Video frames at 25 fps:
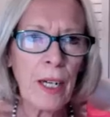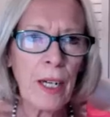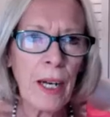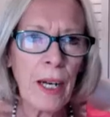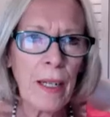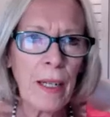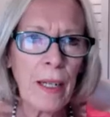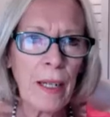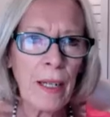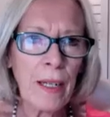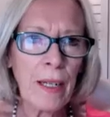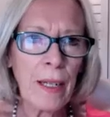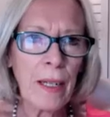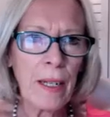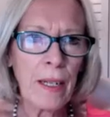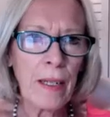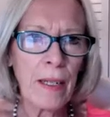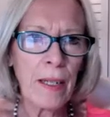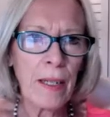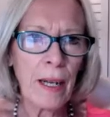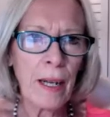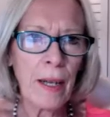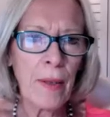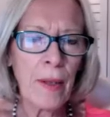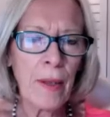
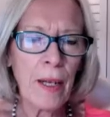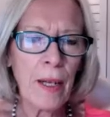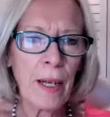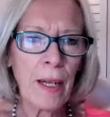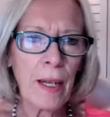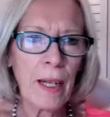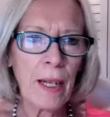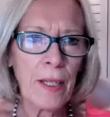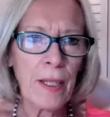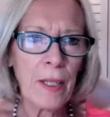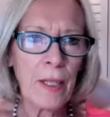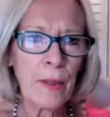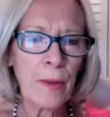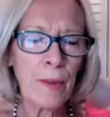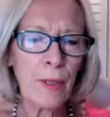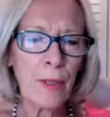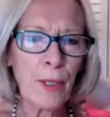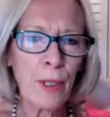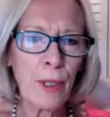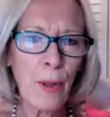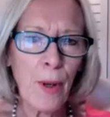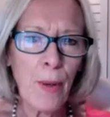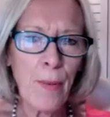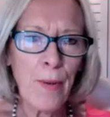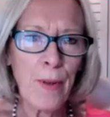I think I'd like to
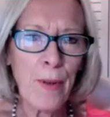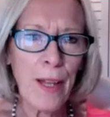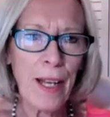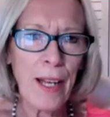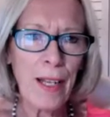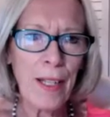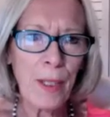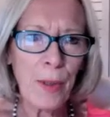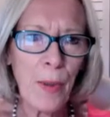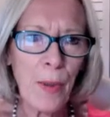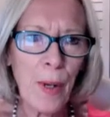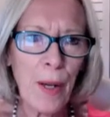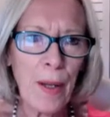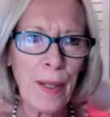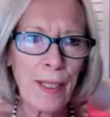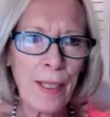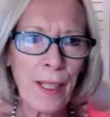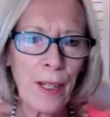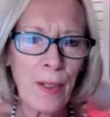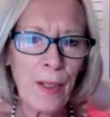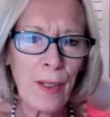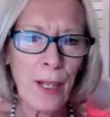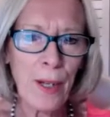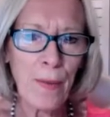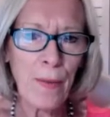show up for that as well. It
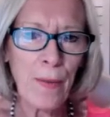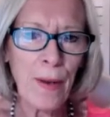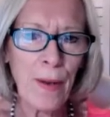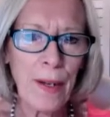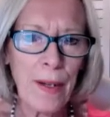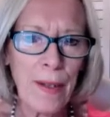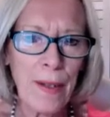sounds like fun.